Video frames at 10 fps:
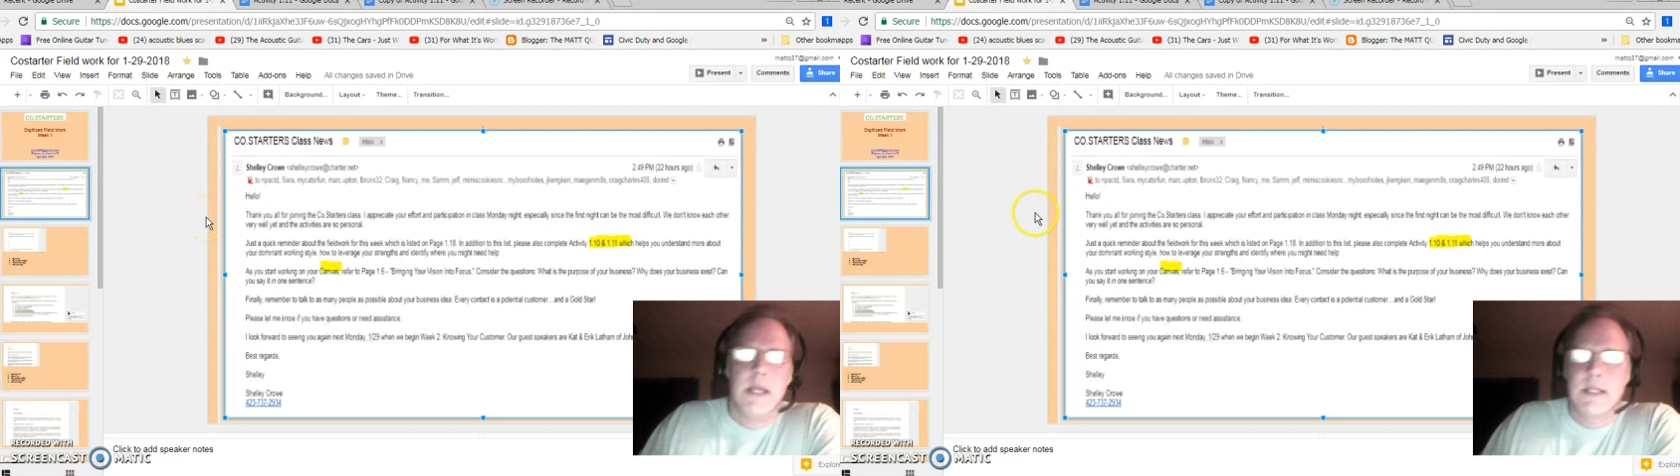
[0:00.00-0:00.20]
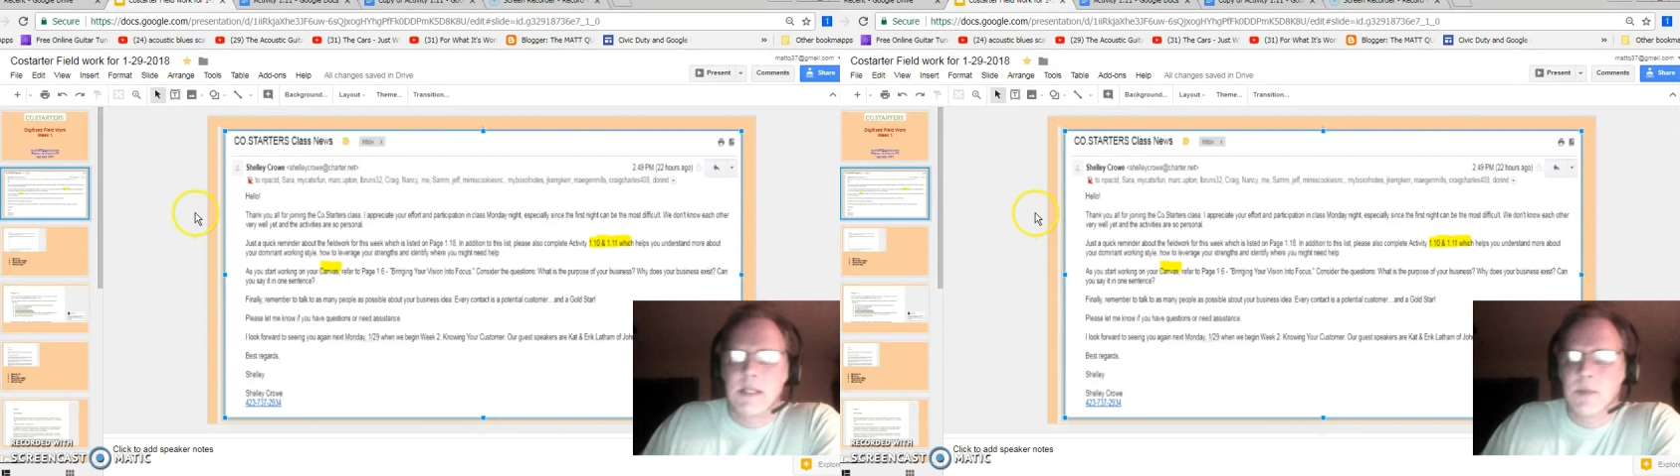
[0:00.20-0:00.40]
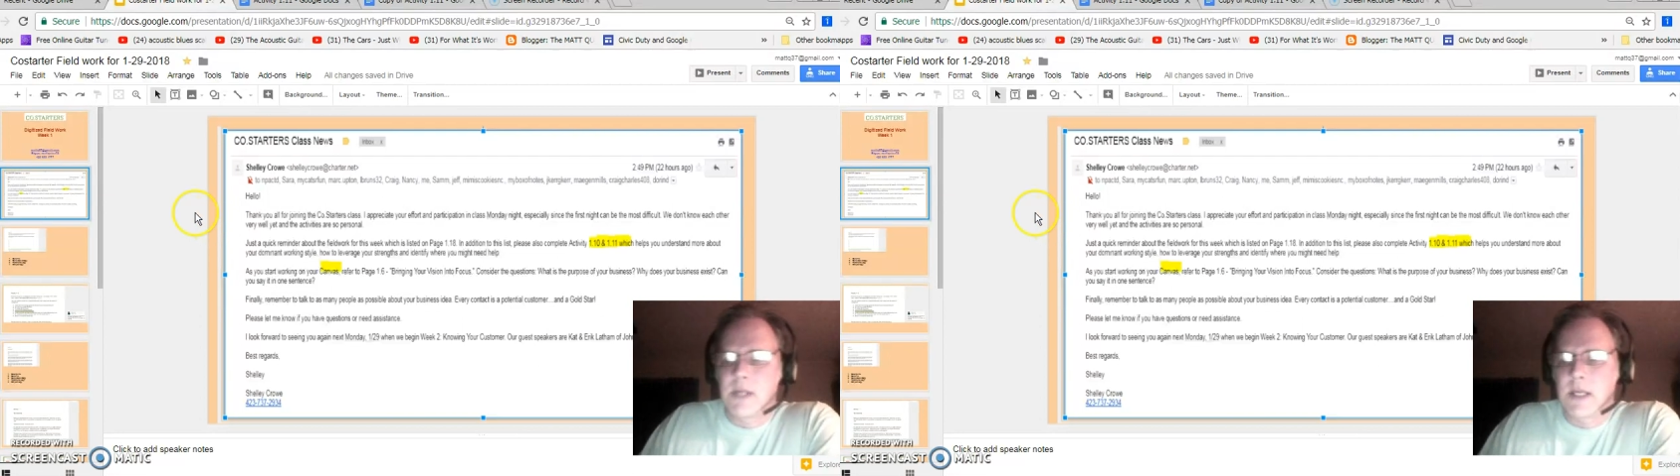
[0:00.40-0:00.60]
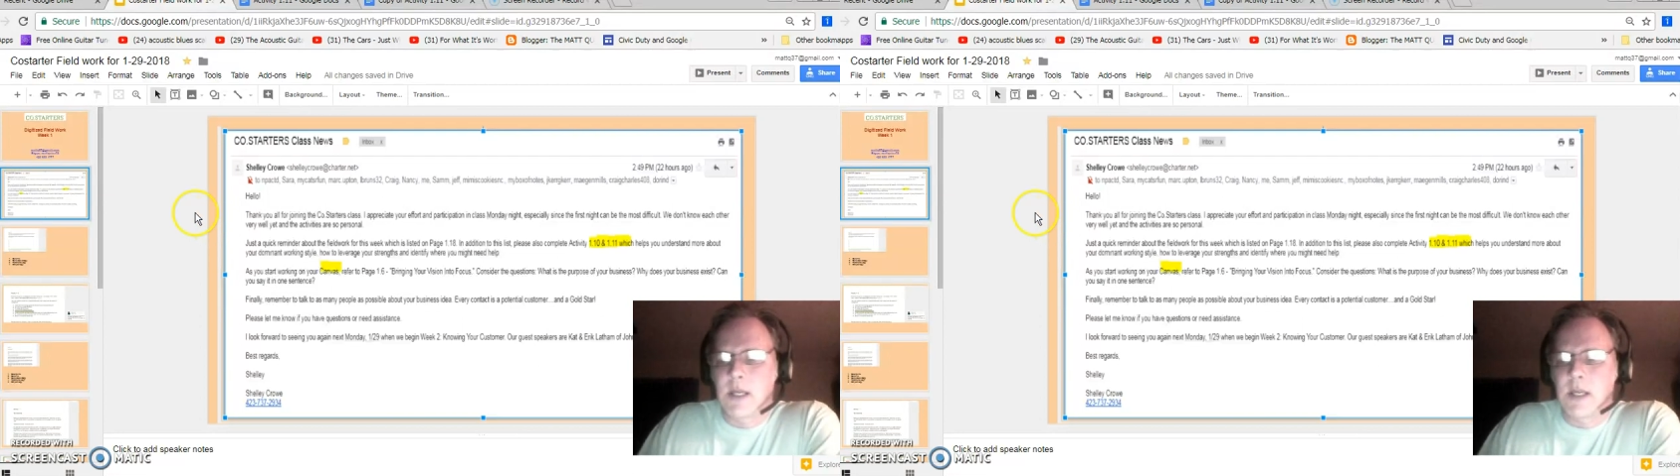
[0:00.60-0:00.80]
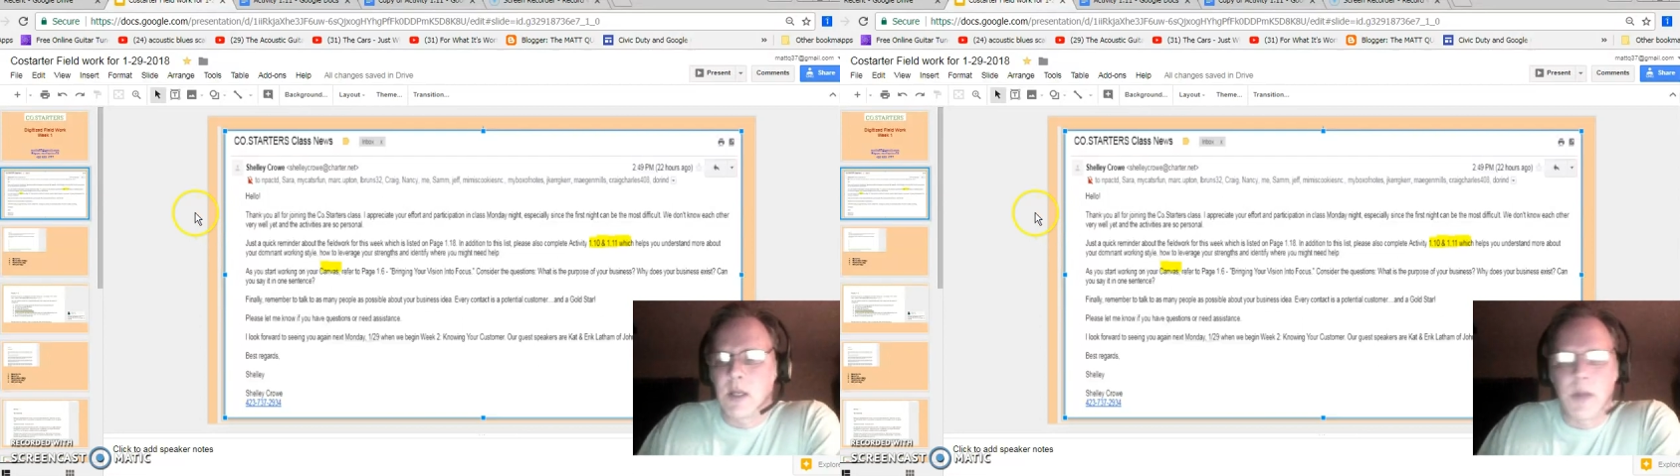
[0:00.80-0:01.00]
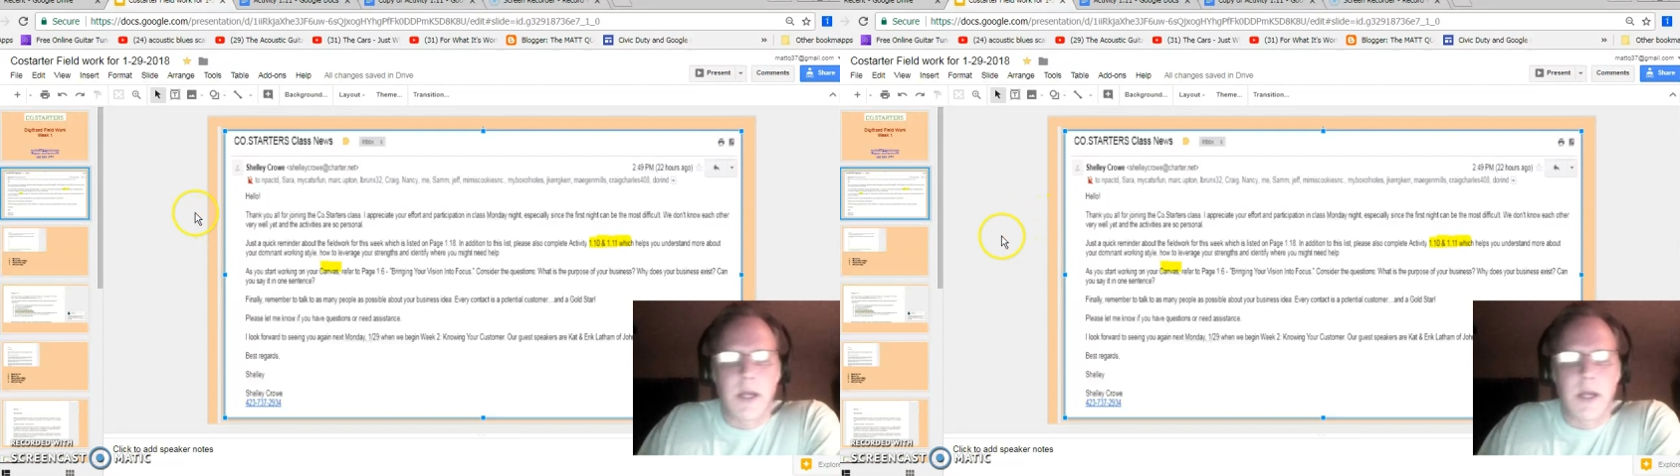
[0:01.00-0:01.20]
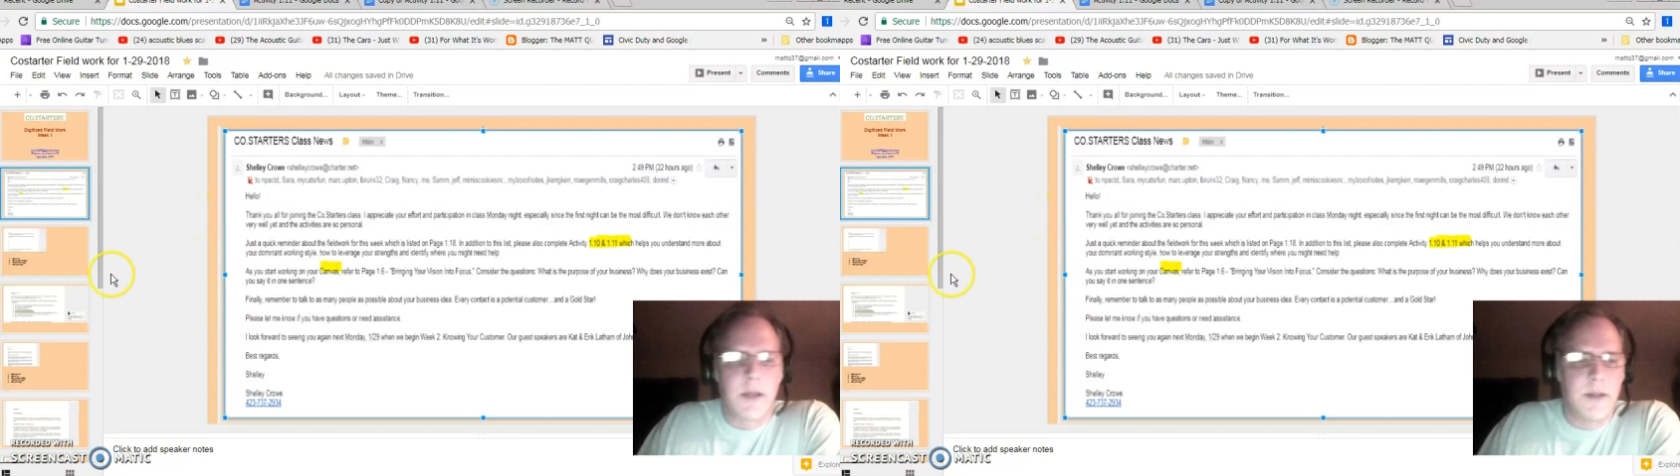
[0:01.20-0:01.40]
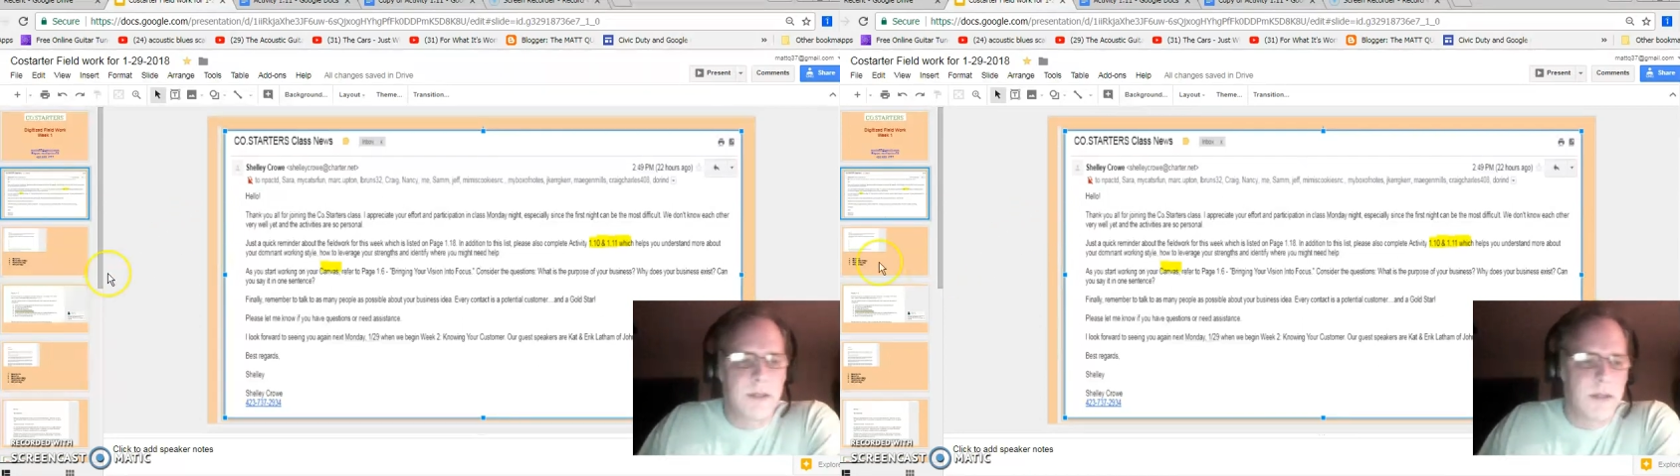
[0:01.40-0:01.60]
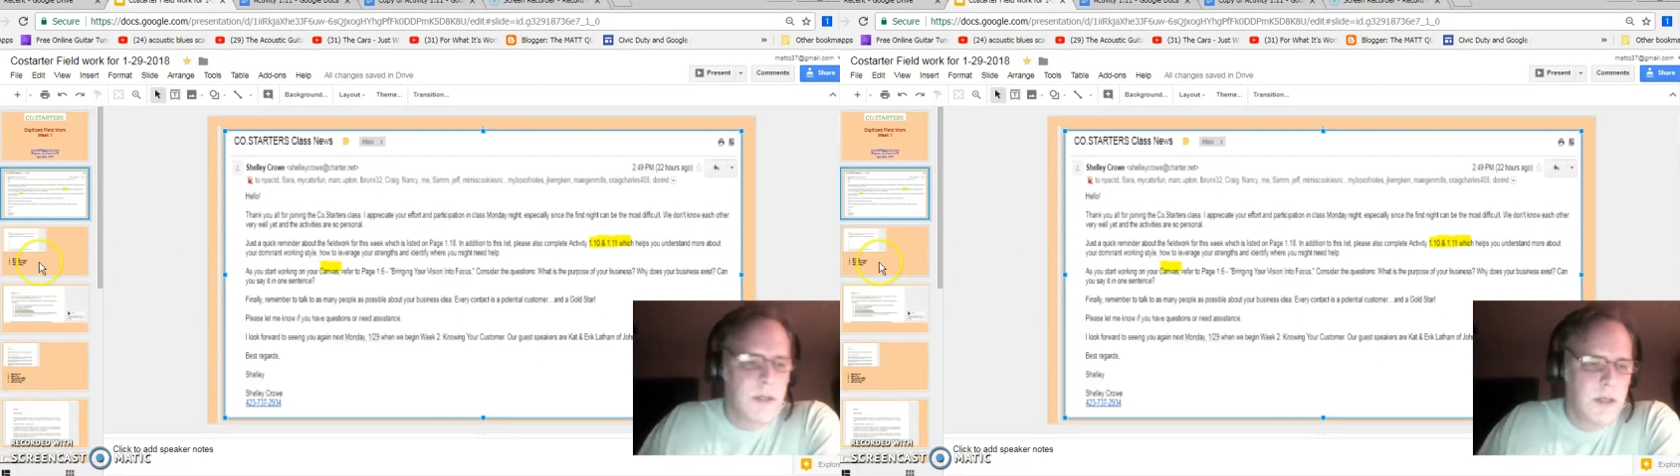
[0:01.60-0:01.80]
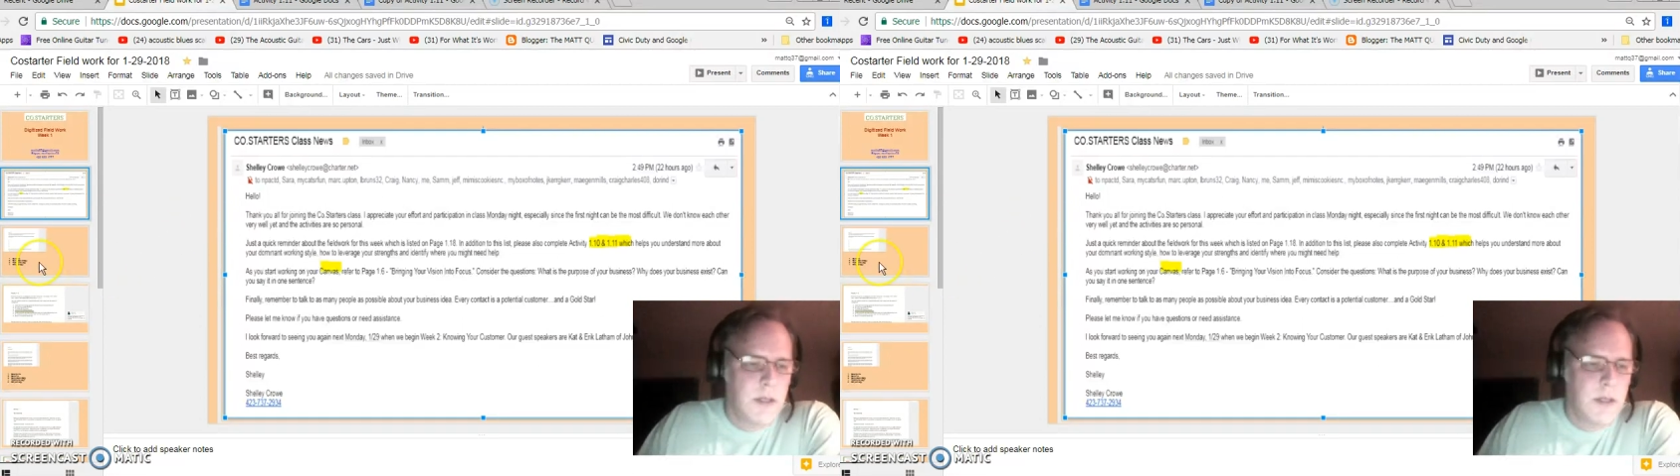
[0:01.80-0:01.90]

seems like it could apply to this,